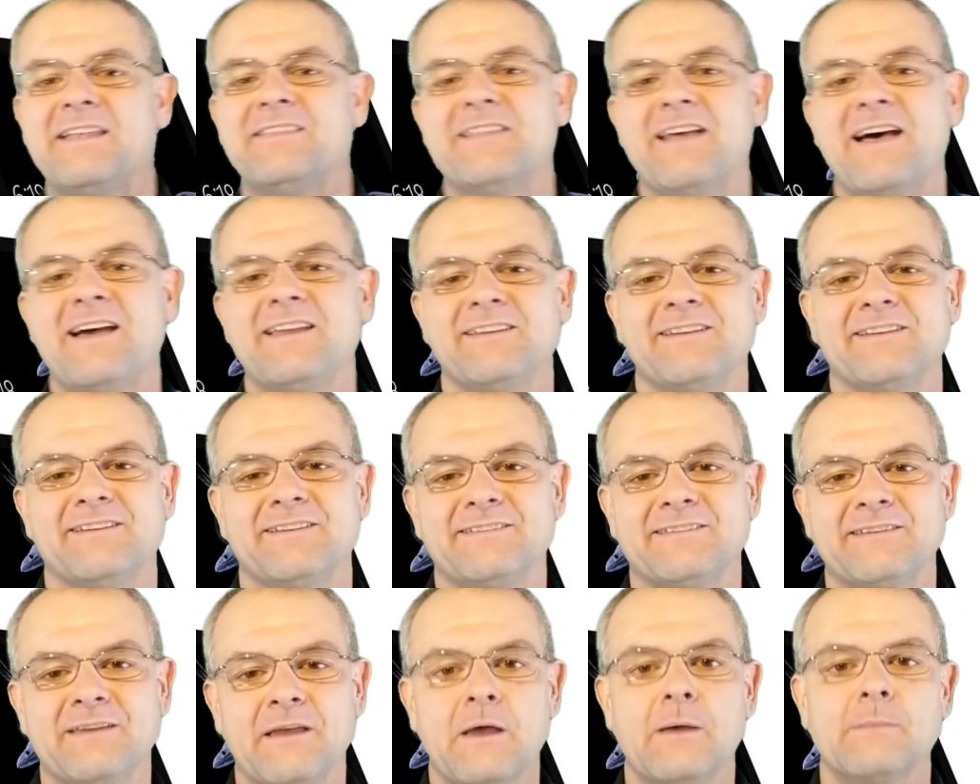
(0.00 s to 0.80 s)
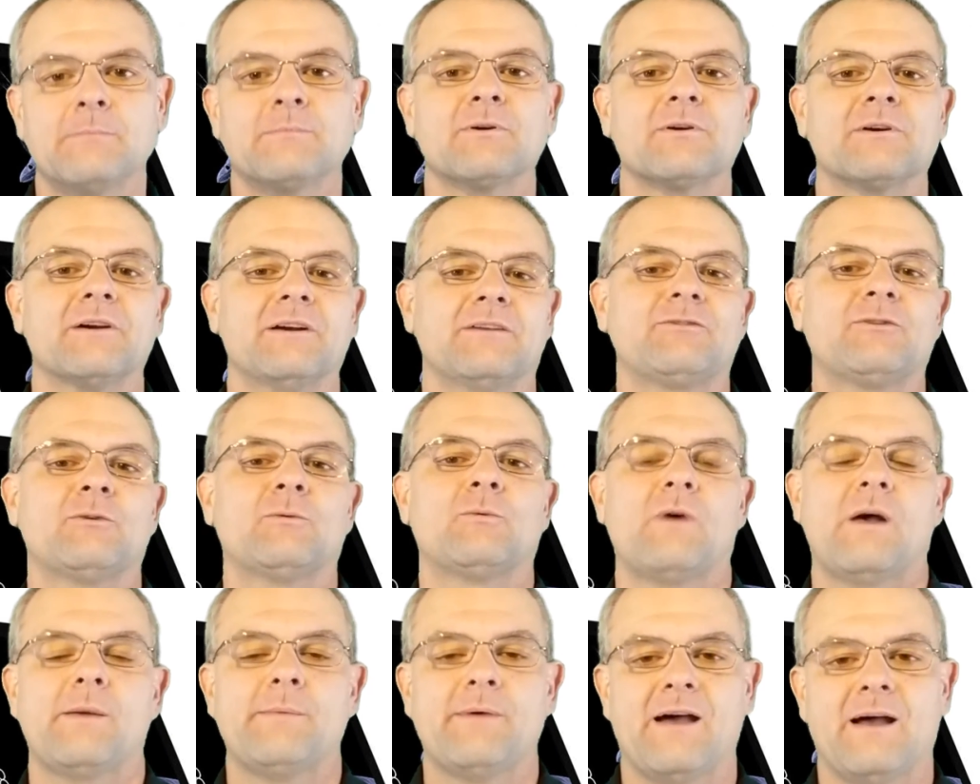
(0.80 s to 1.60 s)
and that is
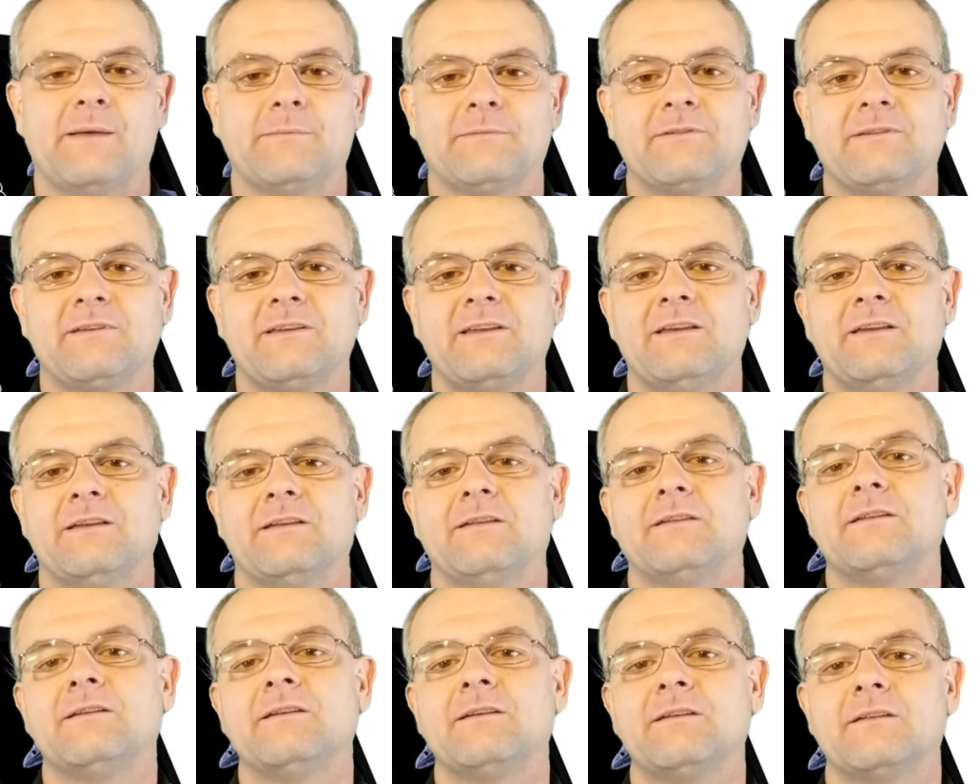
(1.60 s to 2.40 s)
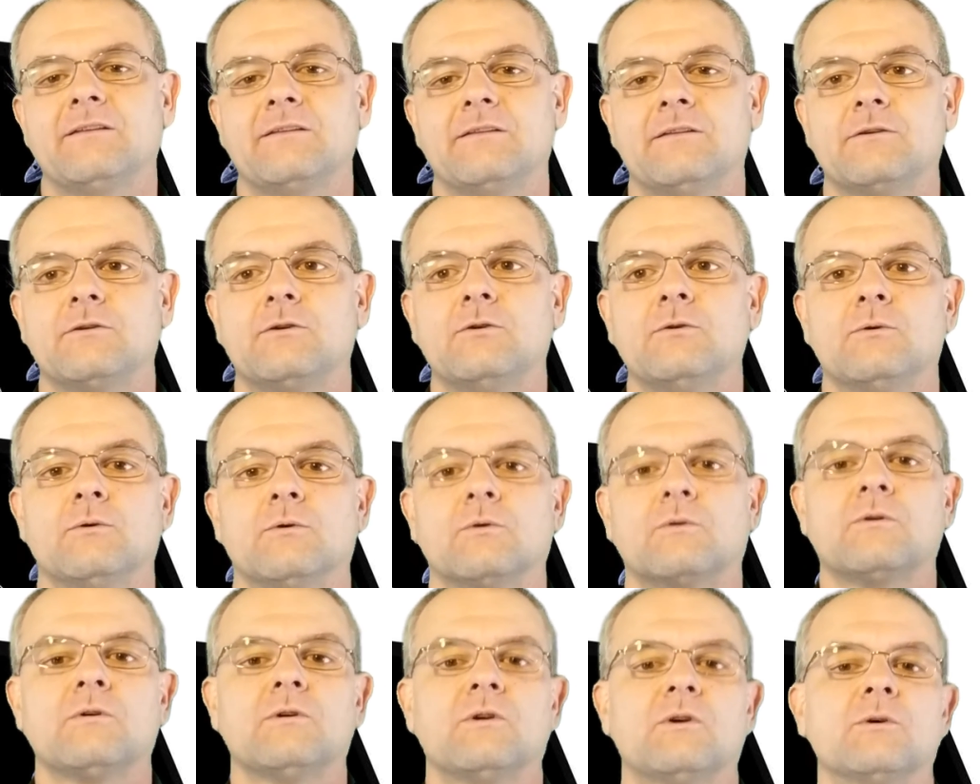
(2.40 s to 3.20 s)
progressive web apps in the
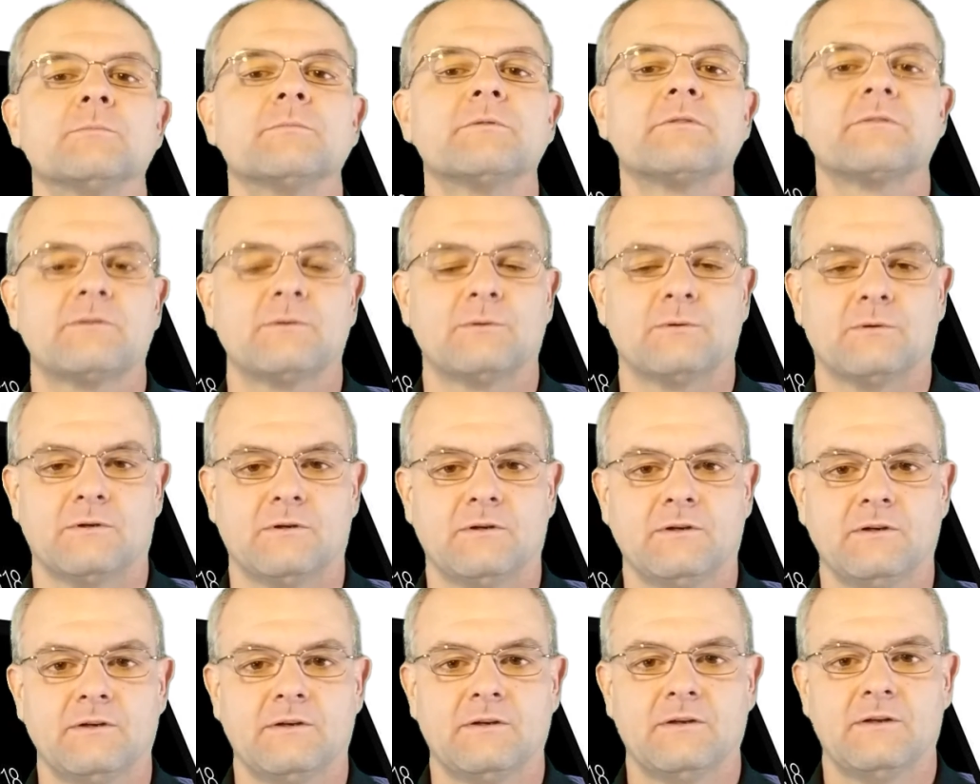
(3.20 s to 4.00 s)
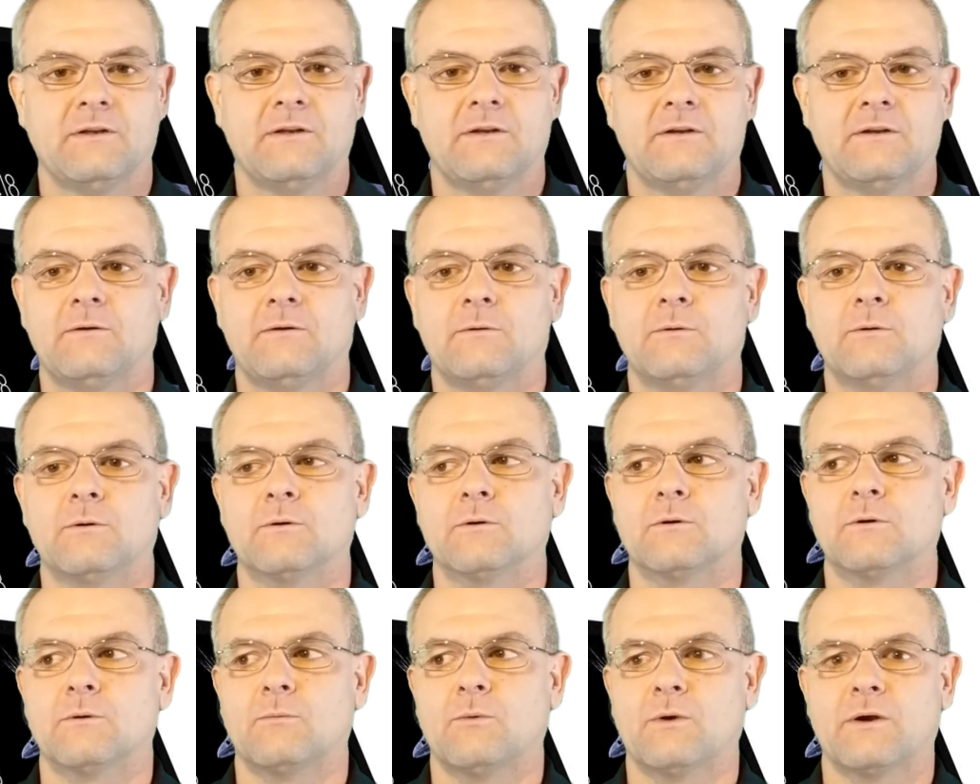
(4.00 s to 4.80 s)
Google Chrome store
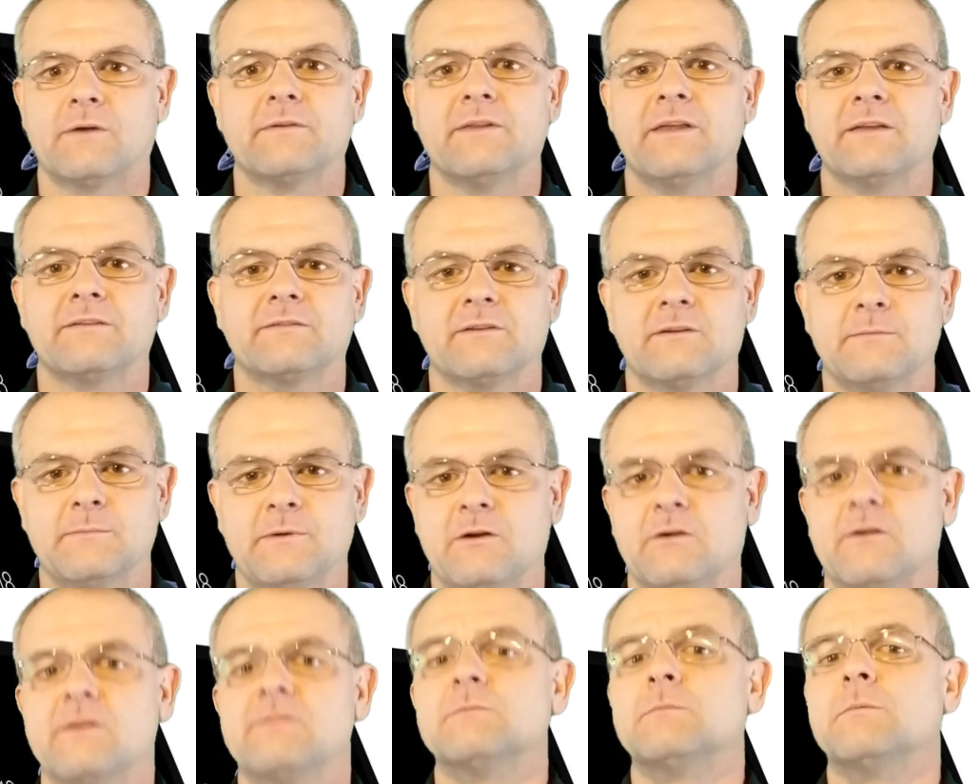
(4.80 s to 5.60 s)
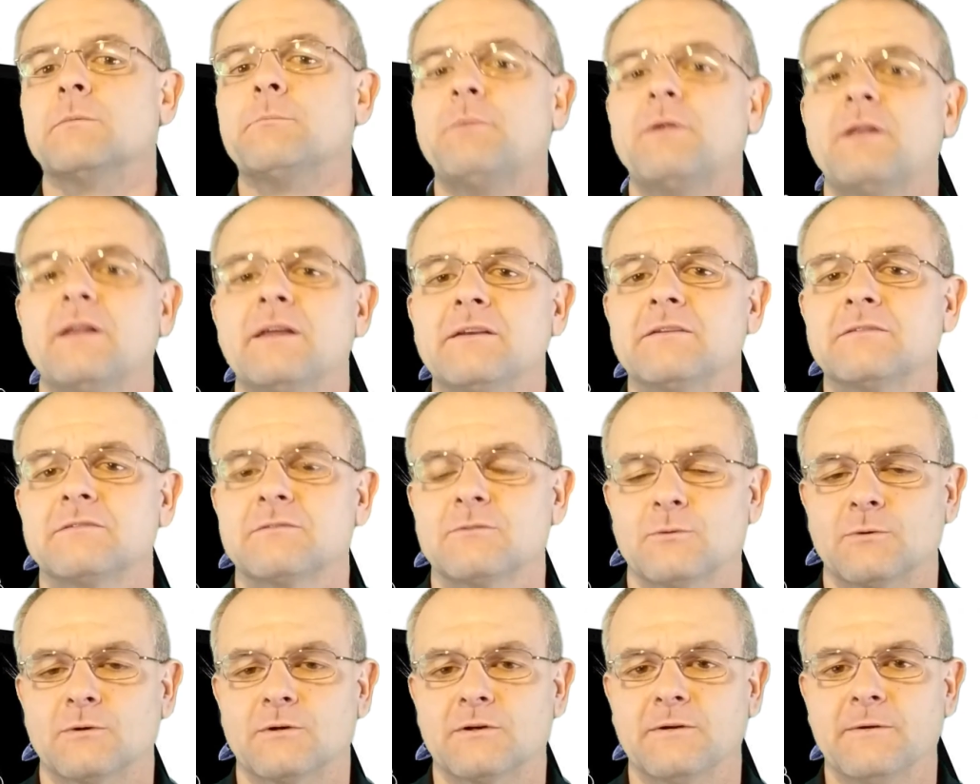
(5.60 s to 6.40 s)
or whatever that's going to be, or even the Play
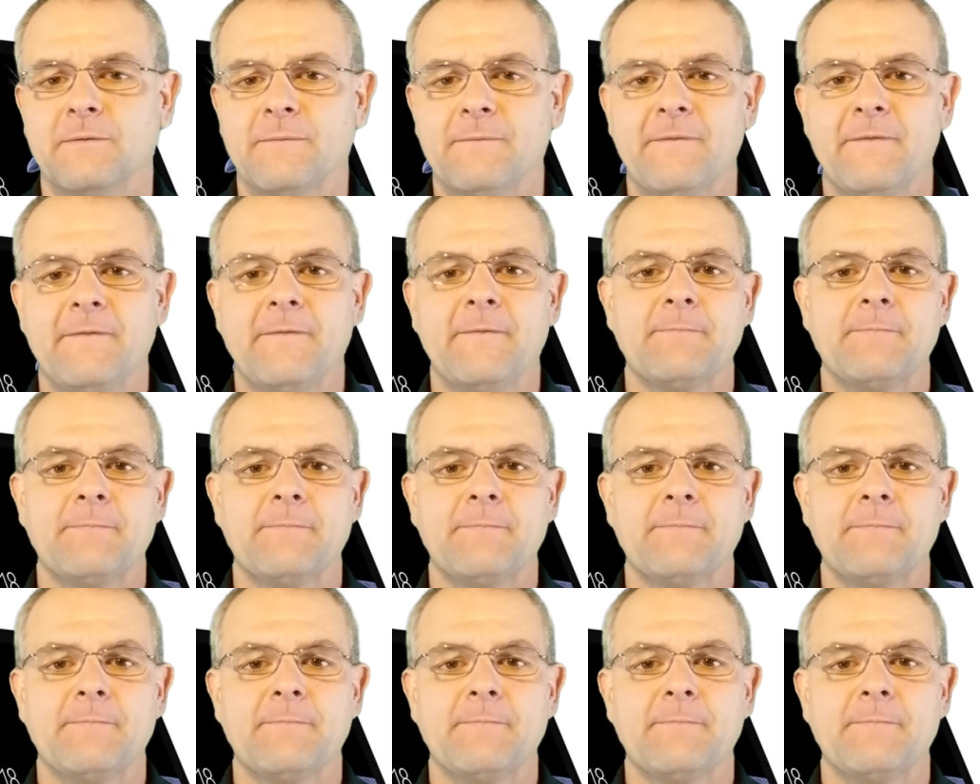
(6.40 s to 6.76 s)
Store.